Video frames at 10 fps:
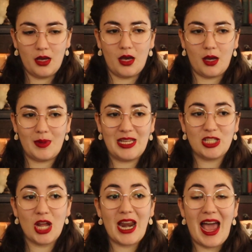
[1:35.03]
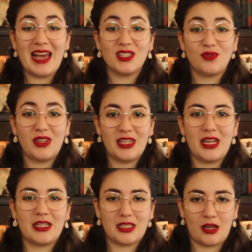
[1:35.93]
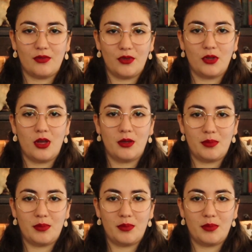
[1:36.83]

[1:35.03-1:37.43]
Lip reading: It's not as fitted as like a full-on